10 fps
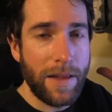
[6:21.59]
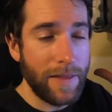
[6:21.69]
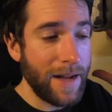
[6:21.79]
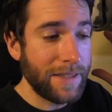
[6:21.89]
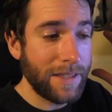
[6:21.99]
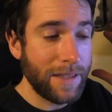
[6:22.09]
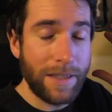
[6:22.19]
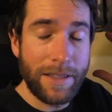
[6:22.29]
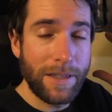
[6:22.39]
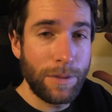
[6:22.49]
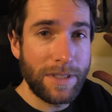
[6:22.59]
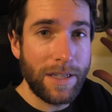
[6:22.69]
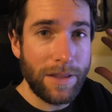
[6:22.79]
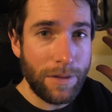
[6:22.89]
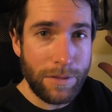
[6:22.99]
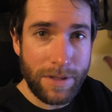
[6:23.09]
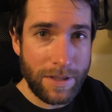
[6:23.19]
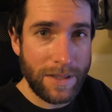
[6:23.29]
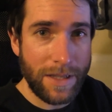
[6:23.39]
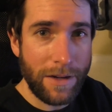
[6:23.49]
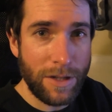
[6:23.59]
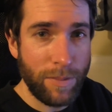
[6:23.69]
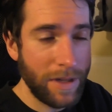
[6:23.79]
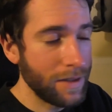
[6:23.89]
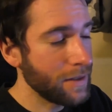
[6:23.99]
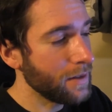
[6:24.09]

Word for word: the last thing I did was get those stairs built,